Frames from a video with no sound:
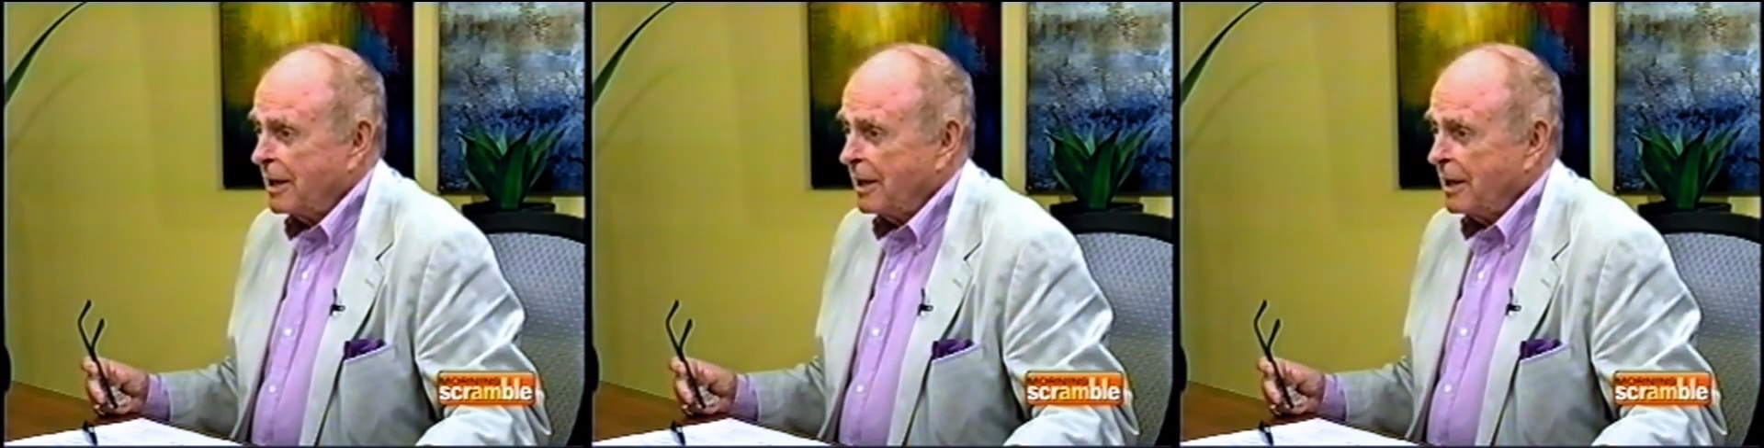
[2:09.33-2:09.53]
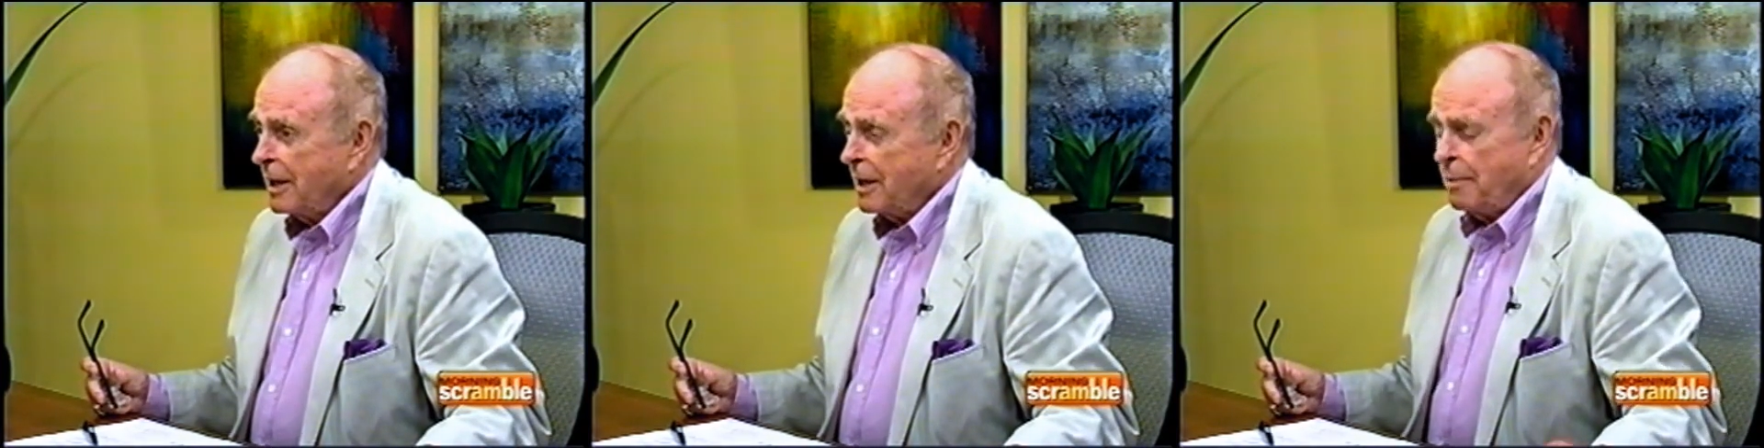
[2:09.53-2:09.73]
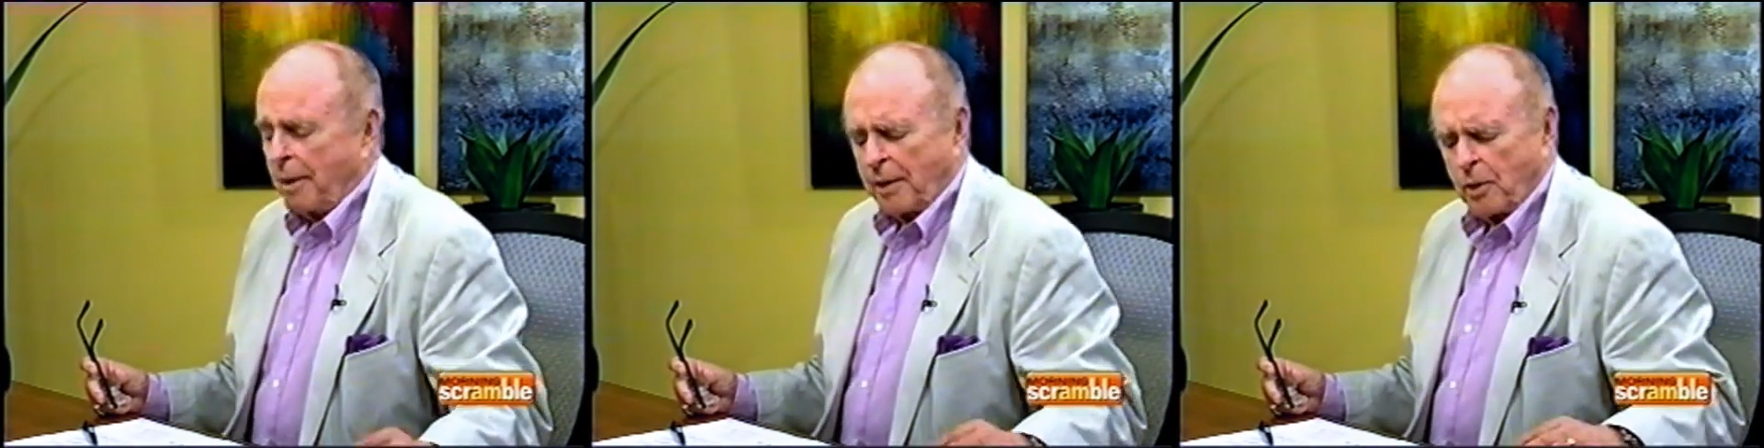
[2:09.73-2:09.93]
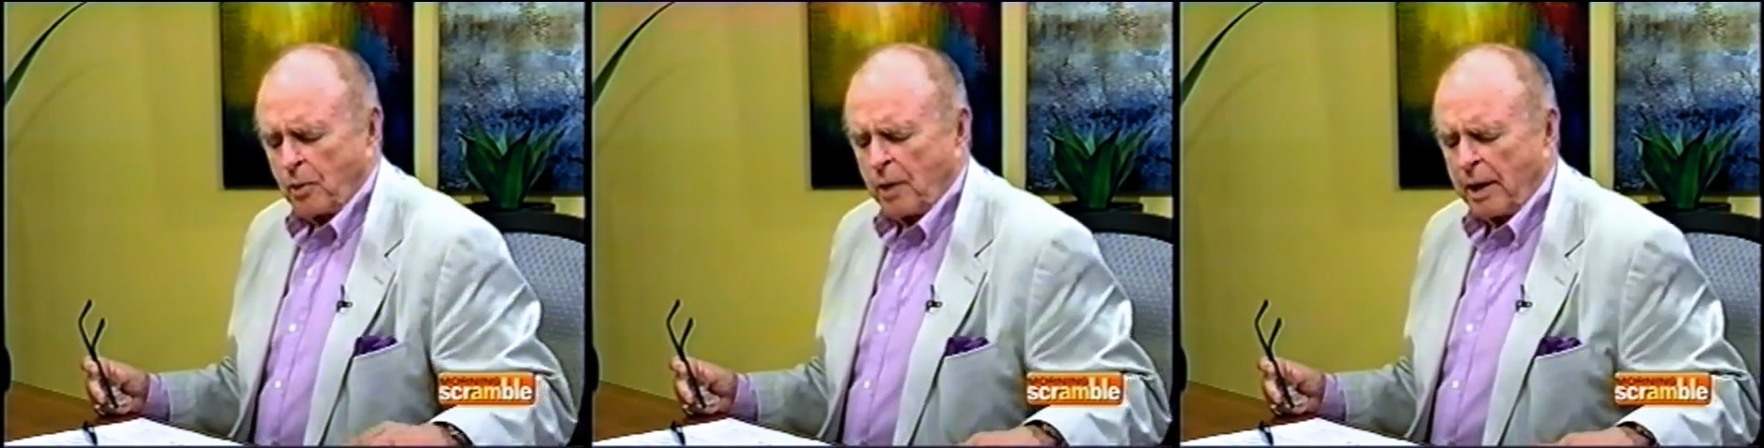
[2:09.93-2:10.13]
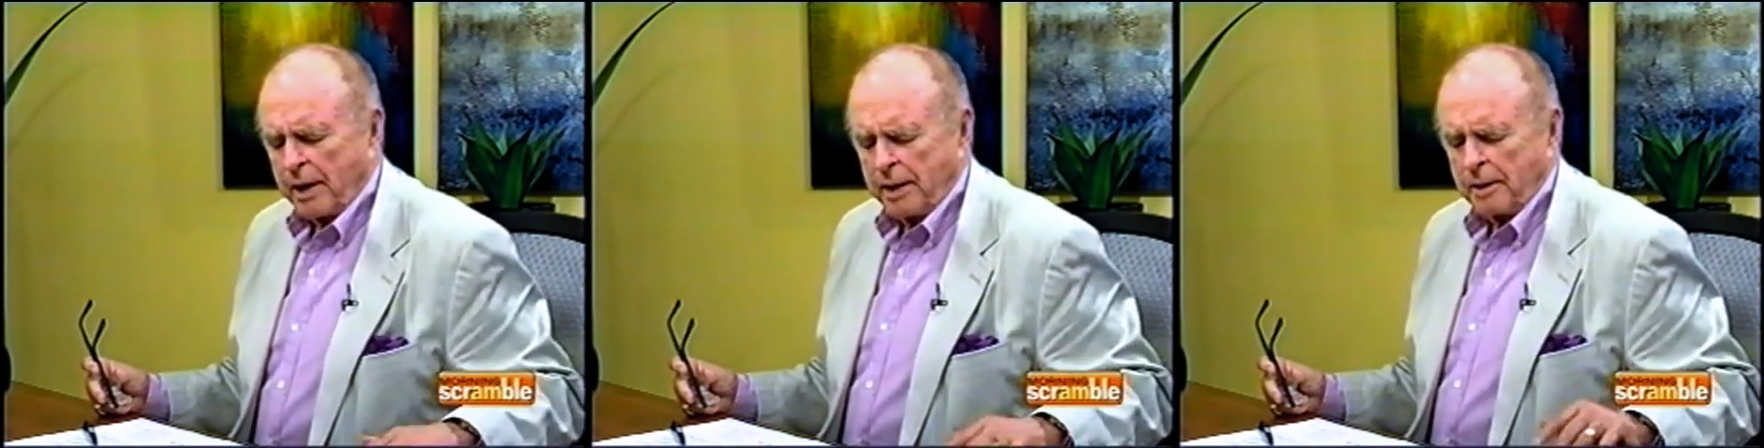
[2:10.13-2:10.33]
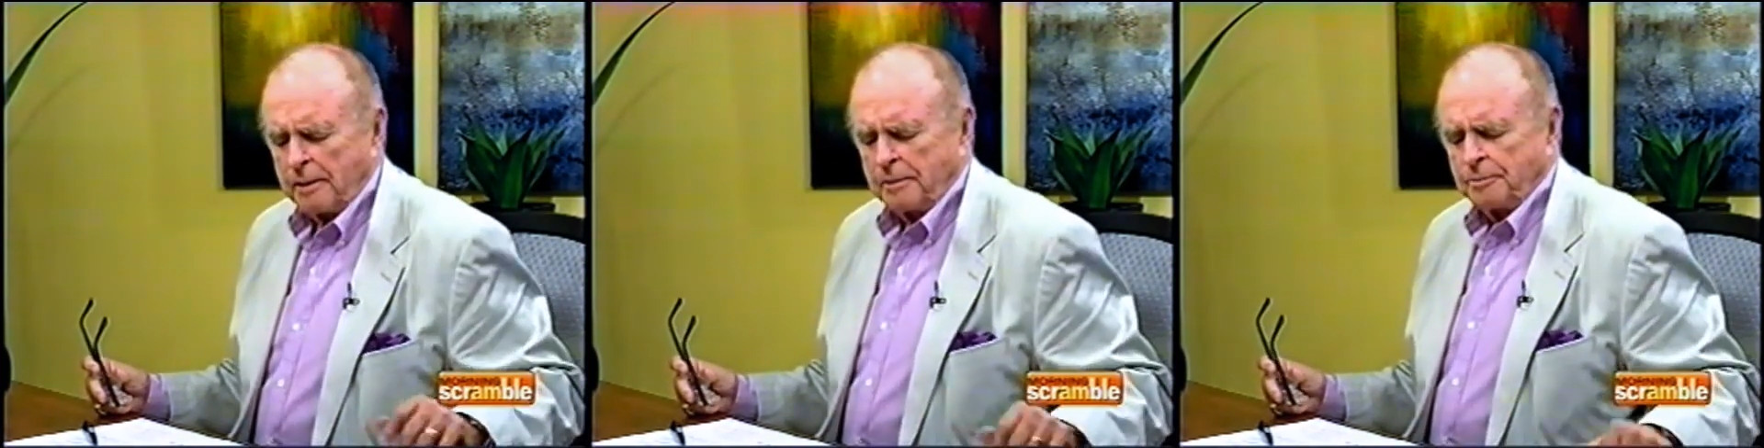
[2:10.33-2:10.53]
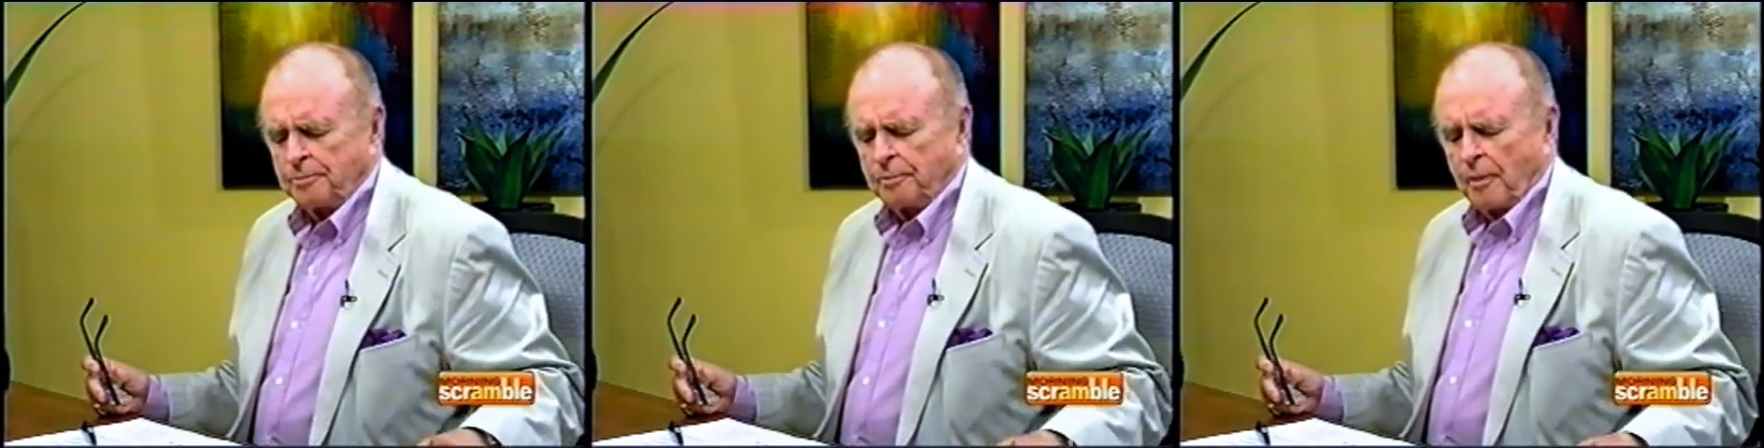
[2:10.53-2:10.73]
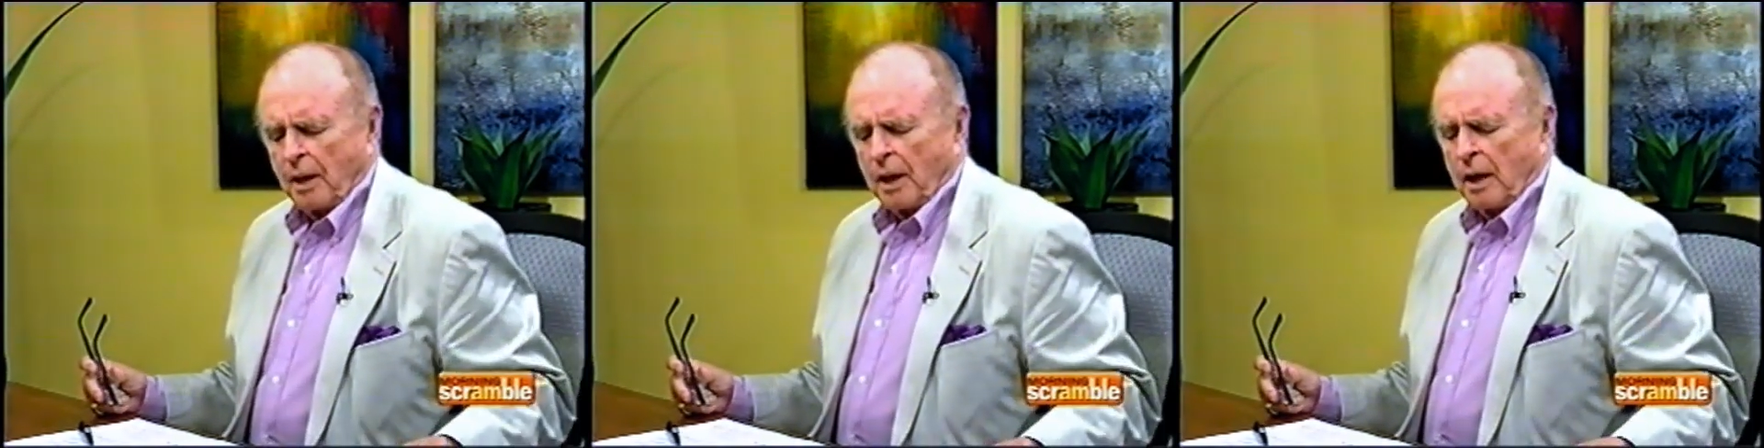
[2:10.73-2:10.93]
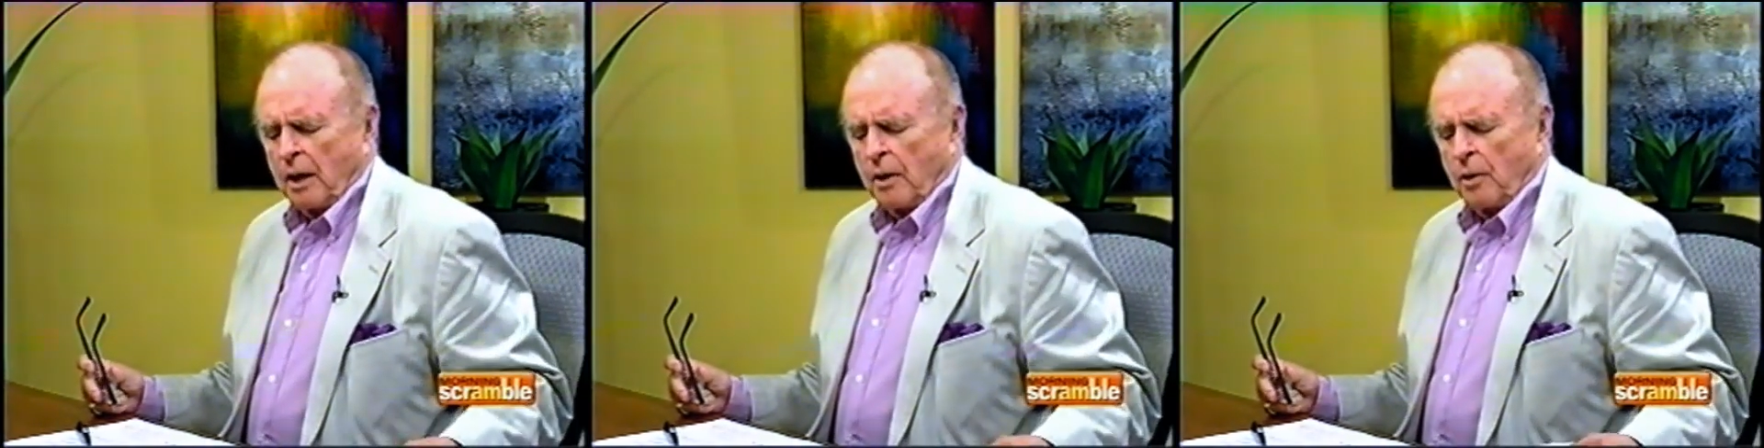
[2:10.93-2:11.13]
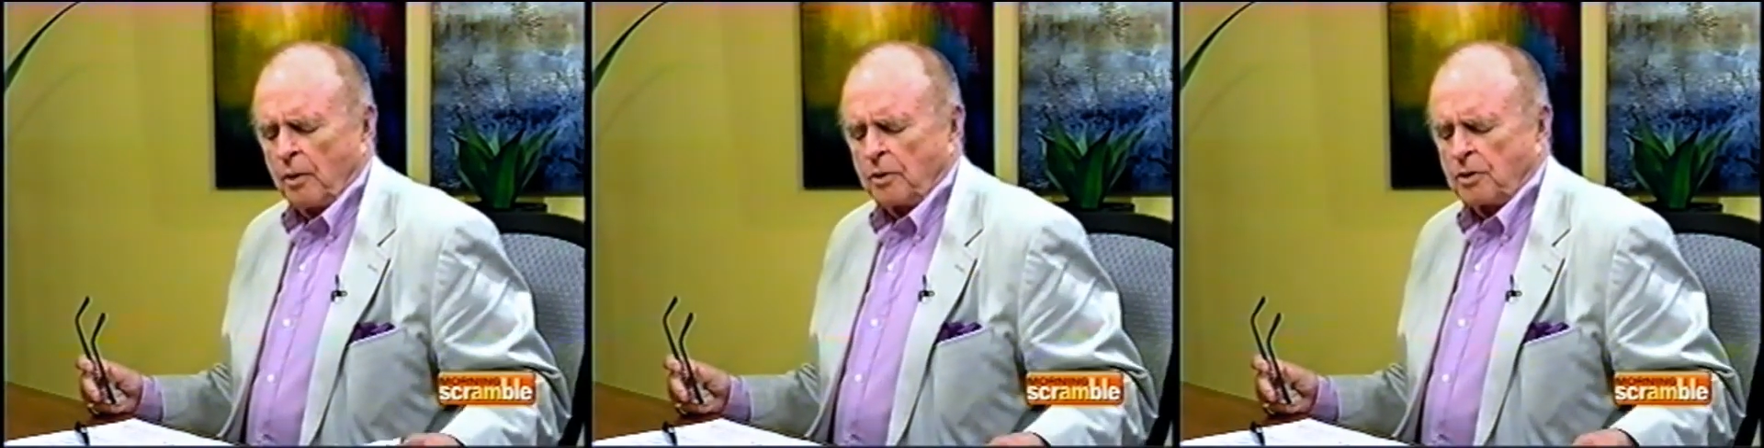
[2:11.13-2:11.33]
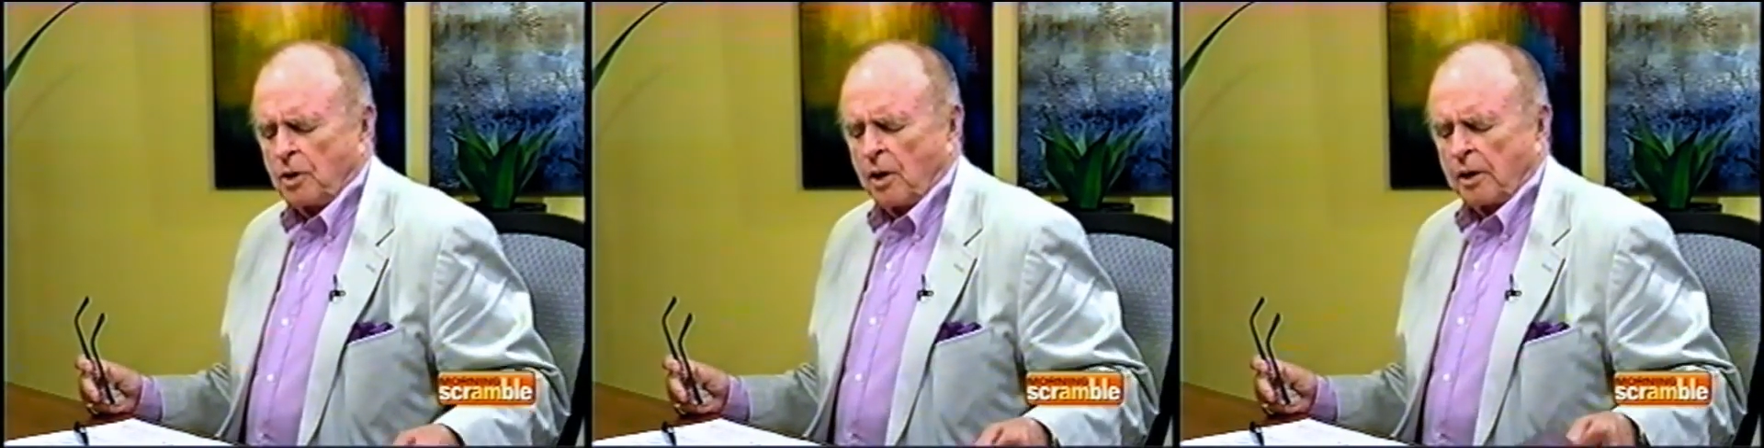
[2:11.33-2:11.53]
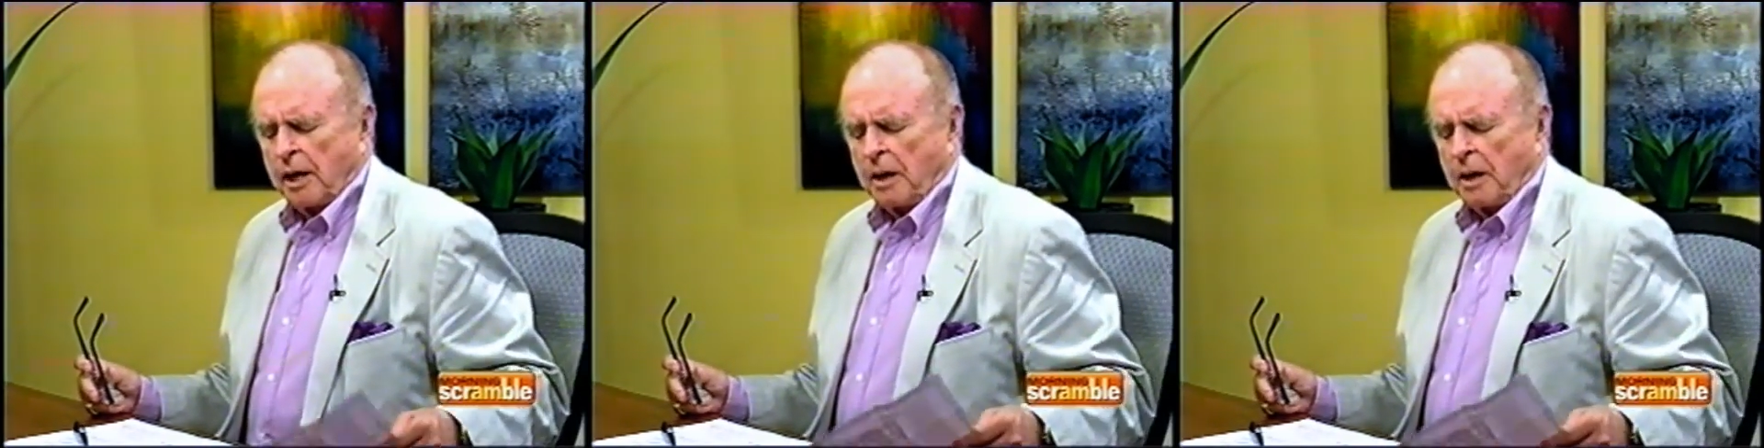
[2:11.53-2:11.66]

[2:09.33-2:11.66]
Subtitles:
And by the way, talking